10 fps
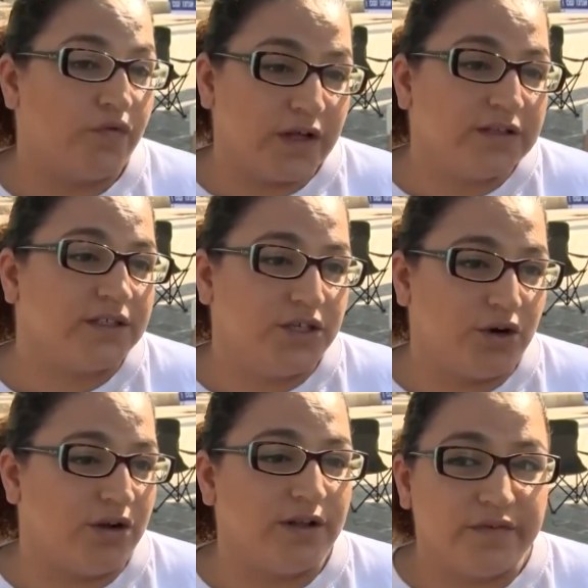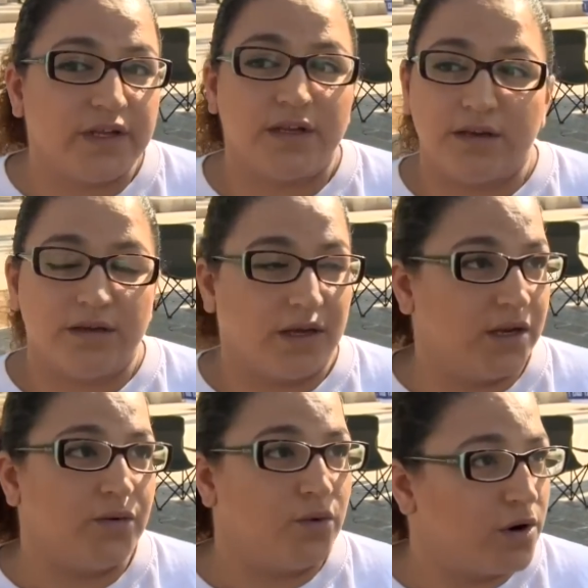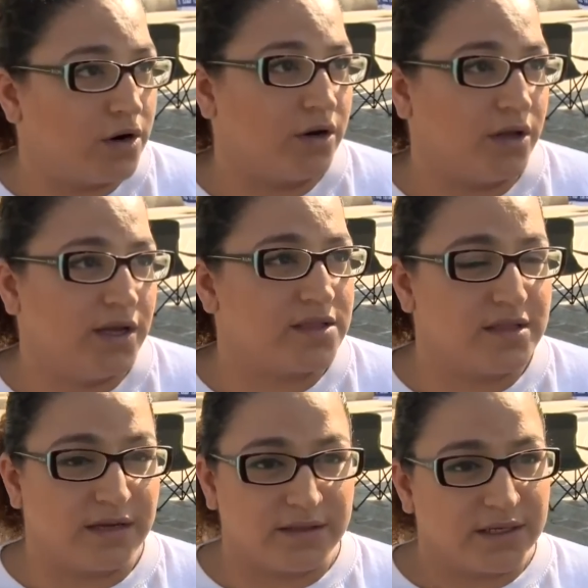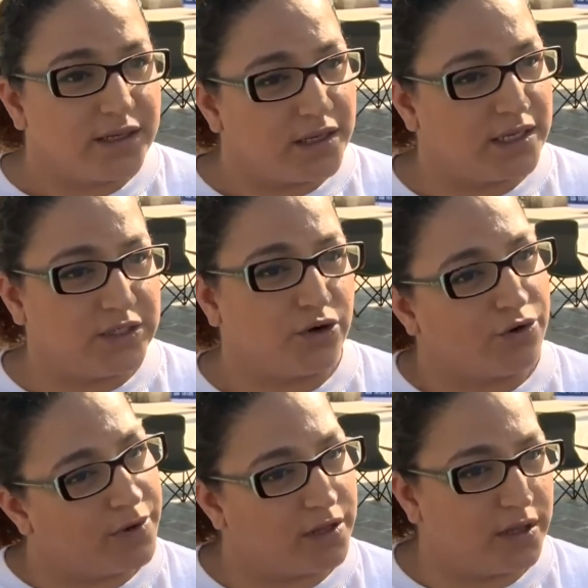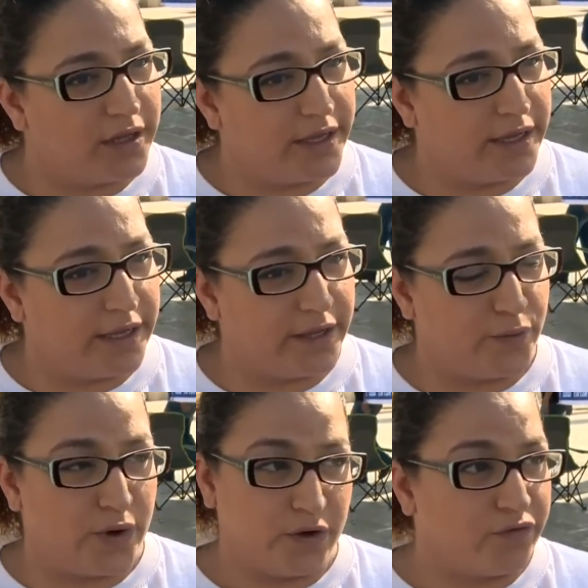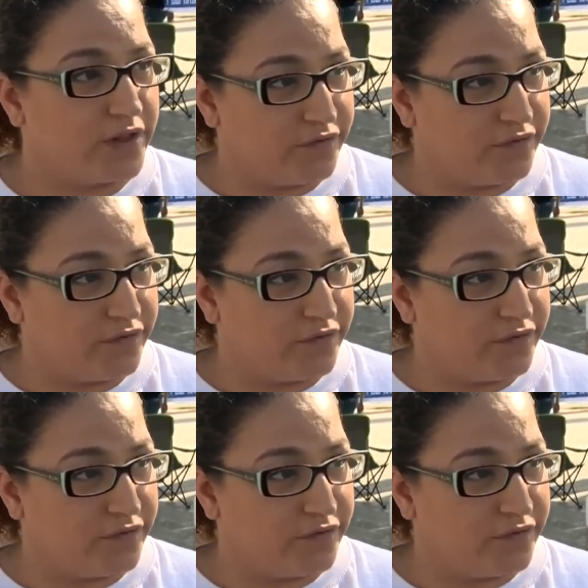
feel that you are living in, in a war. It's not a normal uh, way of